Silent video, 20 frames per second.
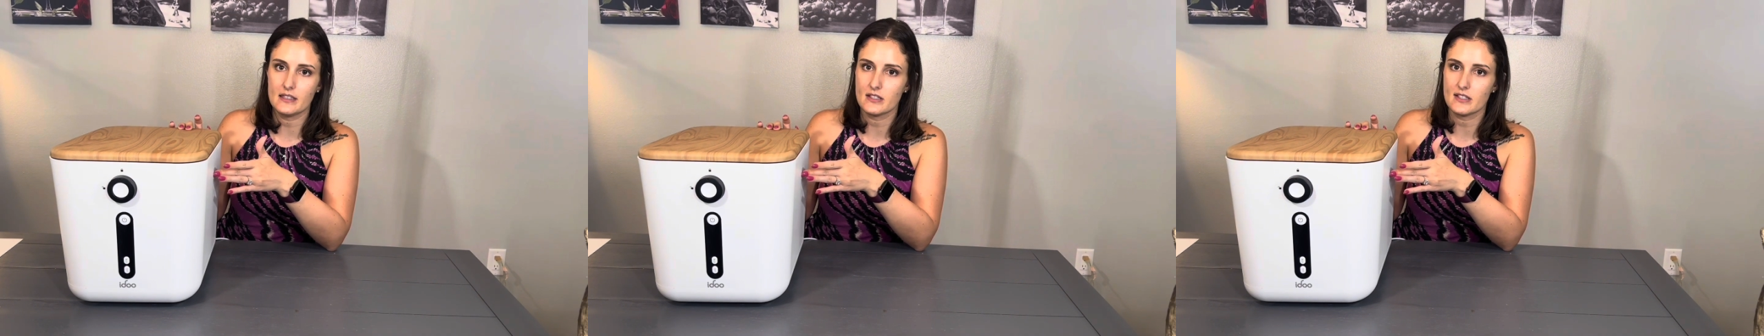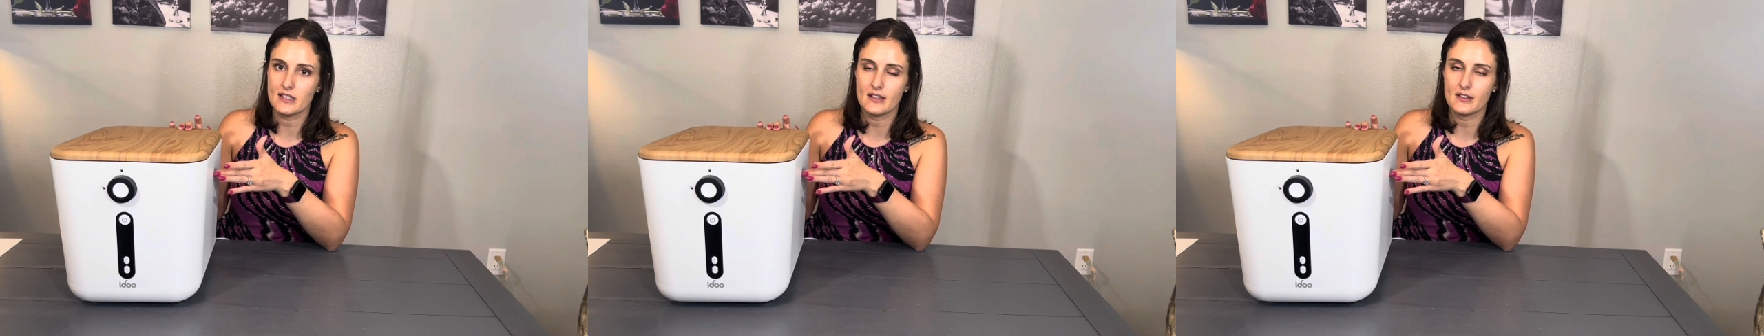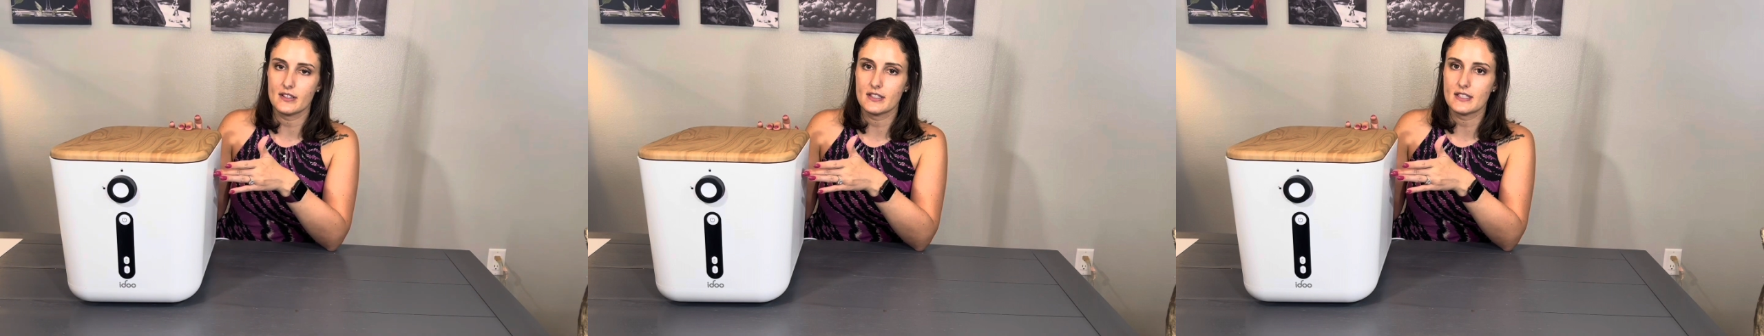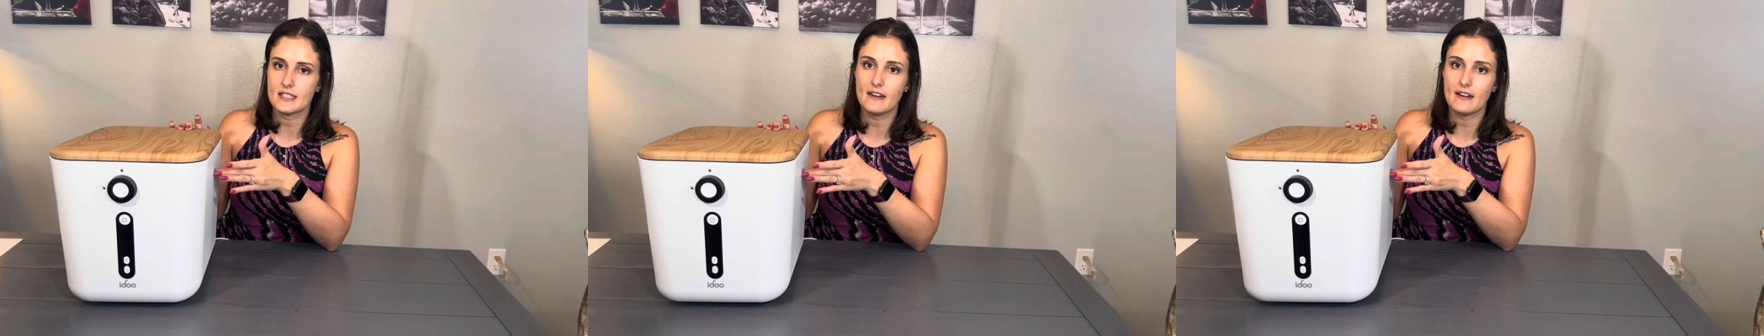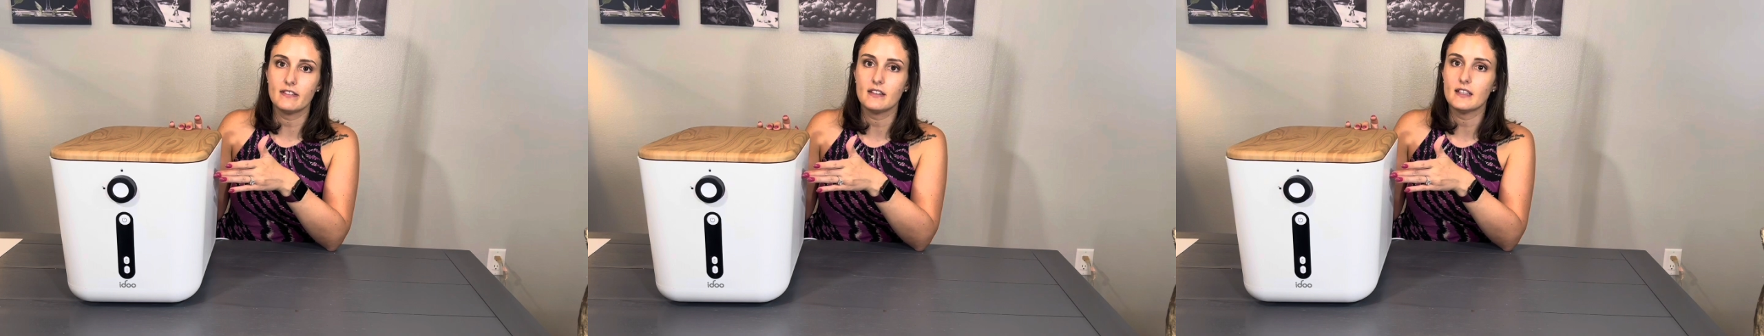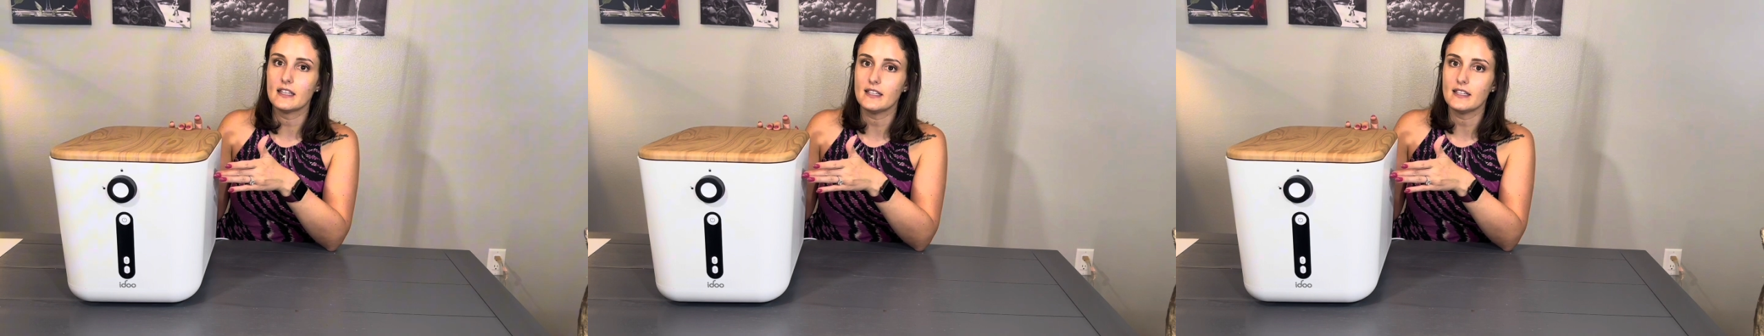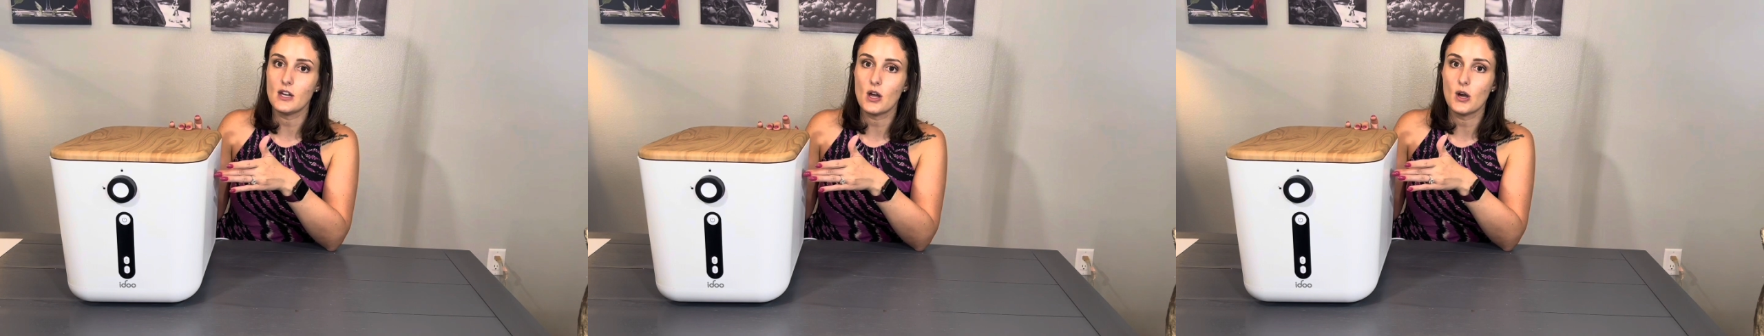There is definitely
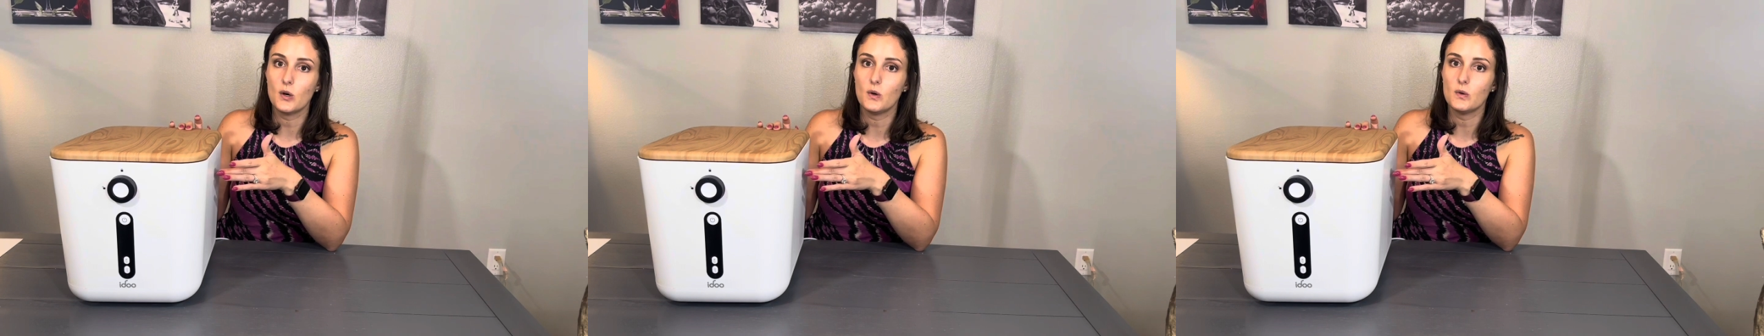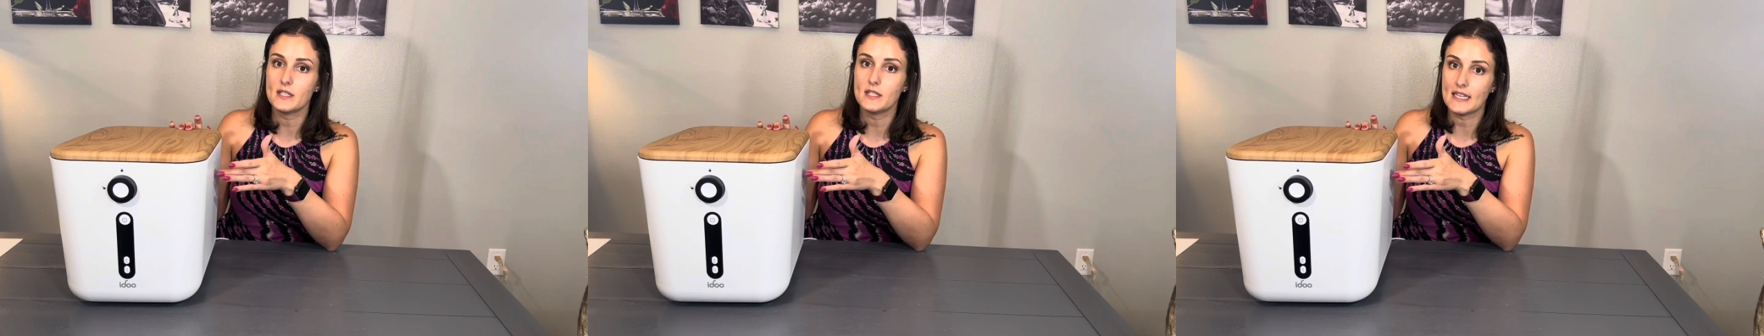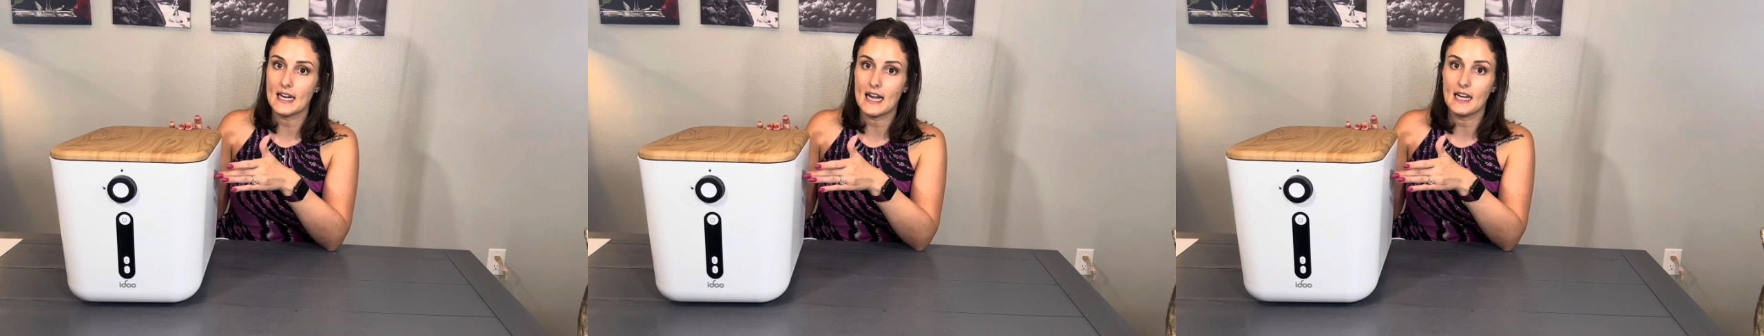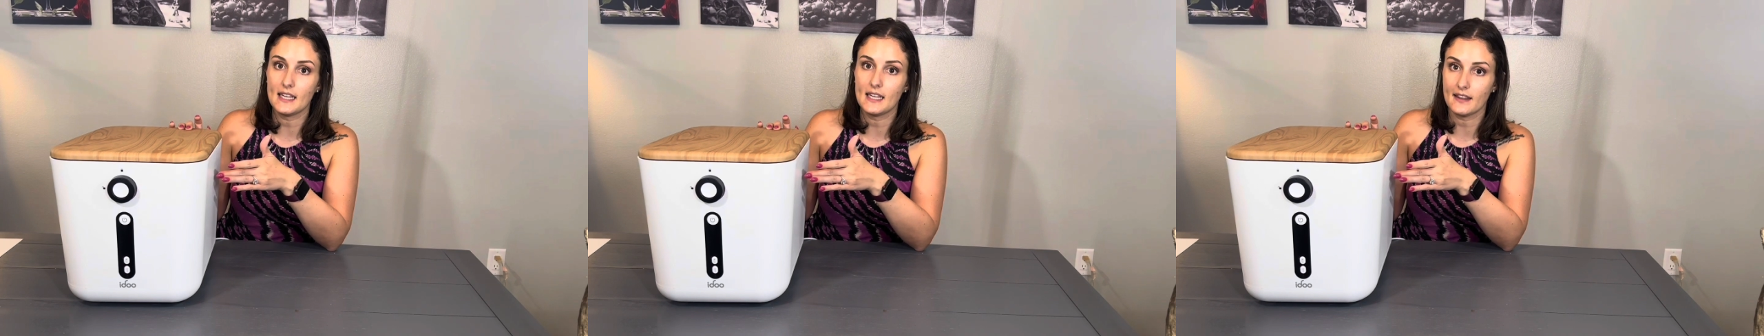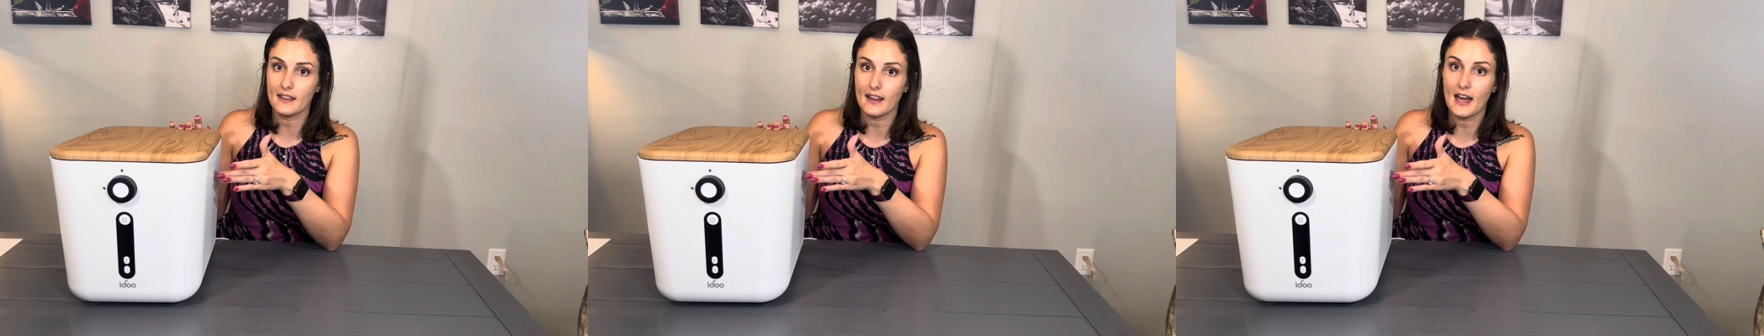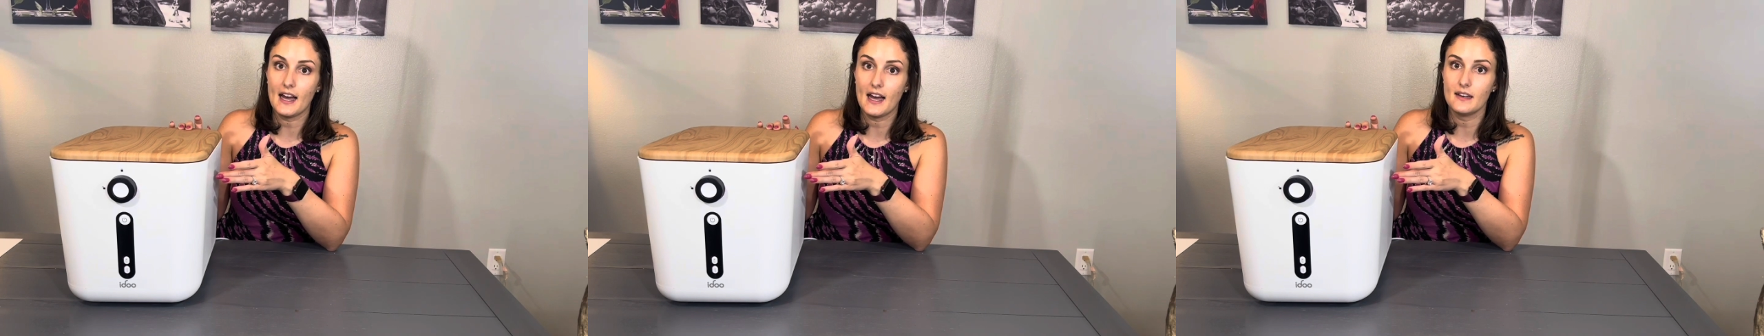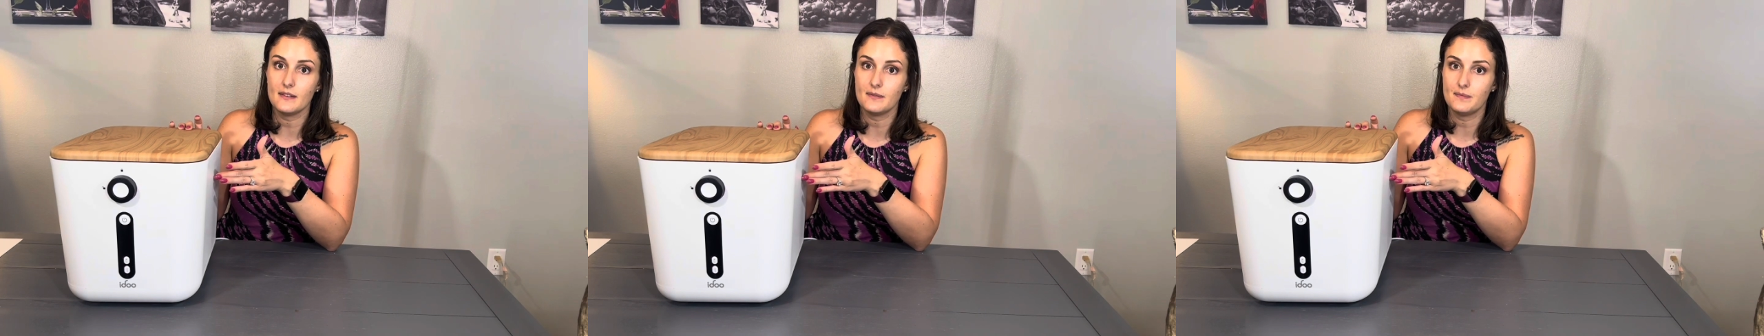no denying that.